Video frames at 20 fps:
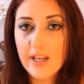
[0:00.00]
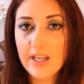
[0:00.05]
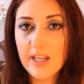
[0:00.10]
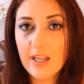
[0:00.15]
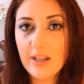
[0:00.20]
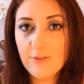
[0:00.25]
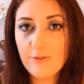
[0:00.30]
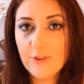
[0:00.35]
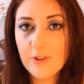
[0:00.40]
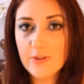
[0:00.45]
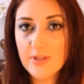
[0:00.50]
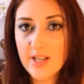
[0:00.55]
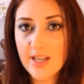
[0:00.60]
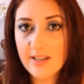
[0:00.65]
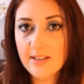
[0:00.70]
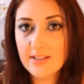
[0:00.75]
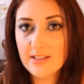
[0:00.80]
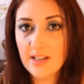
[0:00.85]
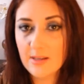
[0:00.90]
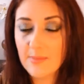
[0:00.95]
If you
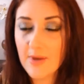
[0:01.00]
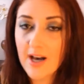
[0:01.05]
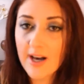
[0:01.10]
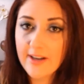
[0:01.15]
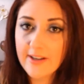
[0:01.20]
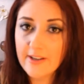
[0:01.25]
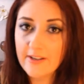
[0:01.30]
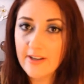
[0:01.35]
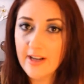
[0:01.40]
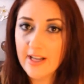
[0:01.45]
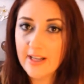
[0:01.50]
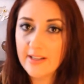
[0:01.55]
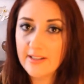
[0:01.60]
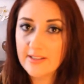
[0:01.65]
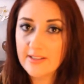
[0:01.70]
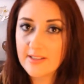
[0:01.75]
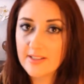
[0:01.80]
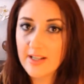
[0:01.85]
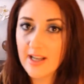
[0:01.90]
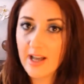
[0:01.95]
take some higher
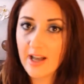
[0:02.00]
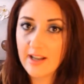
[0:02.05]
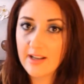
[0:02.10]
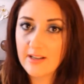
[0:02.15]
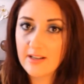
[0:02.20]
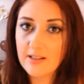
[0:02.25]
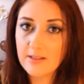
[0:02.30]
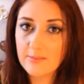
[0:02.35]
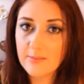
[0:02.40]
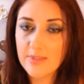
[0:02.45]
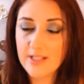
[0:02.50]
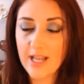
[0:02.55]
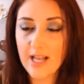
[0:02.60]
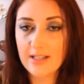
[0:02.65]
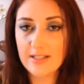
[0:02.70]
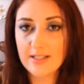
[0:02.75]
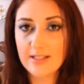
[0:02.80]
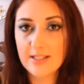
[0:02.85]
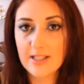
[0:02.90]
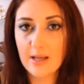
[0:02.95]
end items
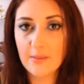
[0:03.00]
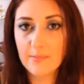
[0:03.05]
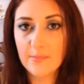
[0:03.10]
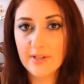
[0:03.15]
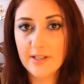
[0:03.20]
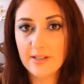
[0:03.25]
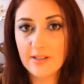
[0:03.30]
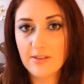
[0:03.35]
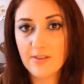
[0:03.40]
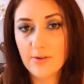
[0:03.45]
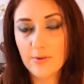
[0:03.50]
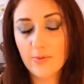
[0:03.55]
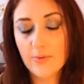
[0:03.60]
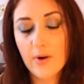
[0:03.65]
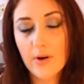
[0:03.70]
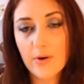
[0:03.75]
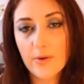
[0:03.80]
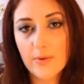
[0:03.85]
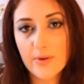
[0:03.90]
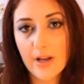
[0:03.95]
and some middle of the
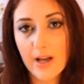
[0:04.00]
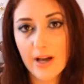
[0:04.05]
road